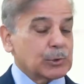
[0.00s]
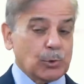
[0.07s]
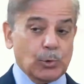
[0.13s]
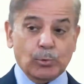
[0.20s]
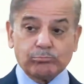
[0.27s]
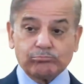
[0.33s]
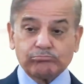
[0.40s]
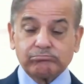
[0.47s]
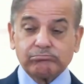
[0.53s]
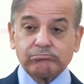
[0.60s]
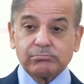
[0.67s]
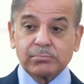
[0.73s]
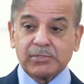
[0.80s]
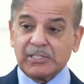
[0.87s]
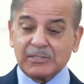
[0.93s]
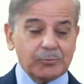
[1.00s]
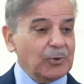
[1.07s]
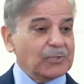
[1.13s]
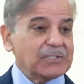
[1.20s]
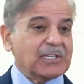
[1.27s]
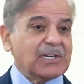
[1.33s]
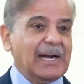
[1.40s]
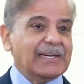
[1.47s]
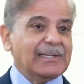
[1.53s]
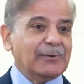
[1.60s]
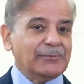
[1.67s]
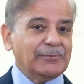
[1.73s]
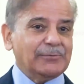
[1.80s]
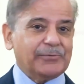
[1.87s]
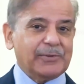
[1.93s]
So this was the
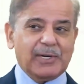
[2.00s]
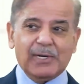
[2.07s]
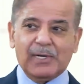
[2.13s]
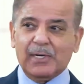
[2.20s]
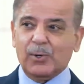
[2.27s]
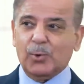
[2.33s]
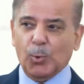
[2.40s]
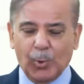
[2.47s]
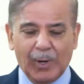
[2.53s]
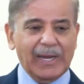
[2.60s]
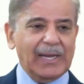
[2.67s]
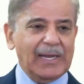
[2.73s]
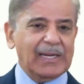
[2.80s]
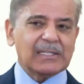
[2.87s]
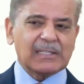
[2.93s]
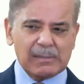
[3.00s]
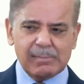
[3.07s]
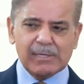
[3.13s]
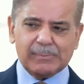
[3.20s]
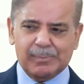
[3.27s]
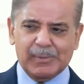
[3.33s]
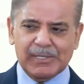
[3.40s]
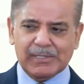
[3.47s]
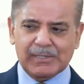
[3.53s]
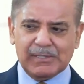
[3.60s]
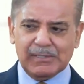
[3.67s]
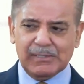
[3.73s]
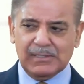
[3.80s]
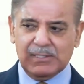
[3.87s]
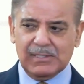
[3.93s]
kind of will and
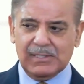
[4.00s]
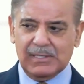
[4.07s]
commitment